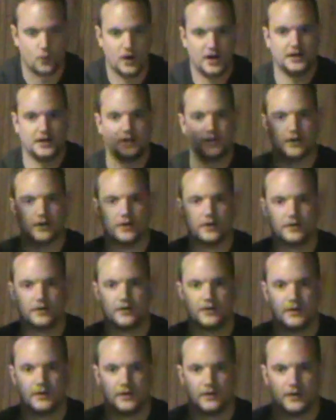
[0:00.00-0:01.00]
right here.
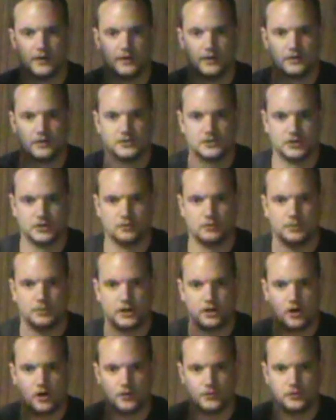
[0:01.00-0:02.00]
So it would
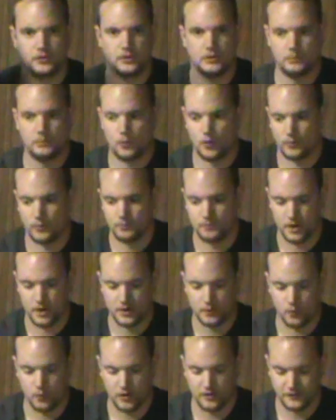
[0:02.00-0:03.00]
be Call of Duty
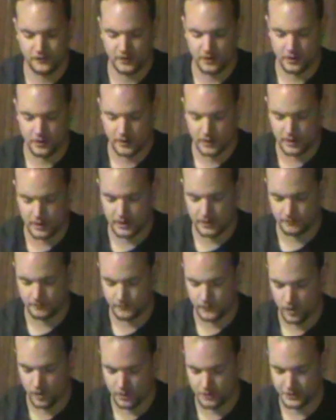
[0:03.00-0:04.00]
Modern Warfare
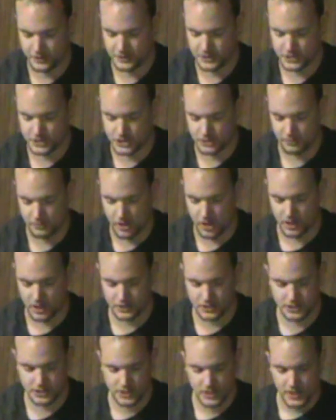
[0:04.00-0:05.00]
Hardened Edition
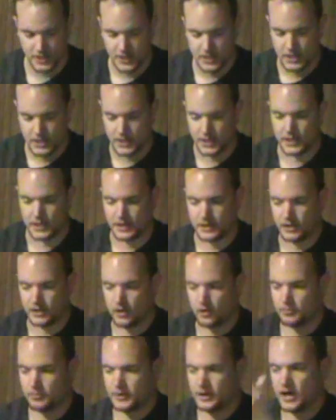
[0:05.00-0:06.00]
box. And you
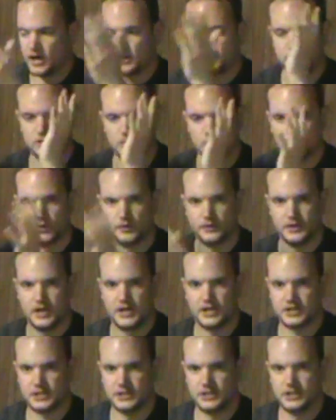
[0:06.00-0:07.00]
open it up, it's a really
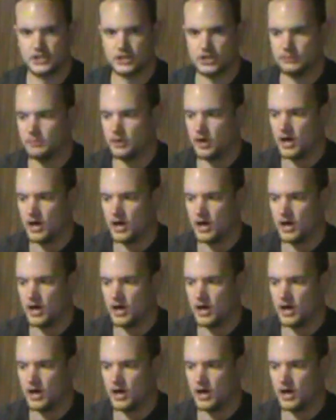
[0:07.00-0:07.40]
nice condition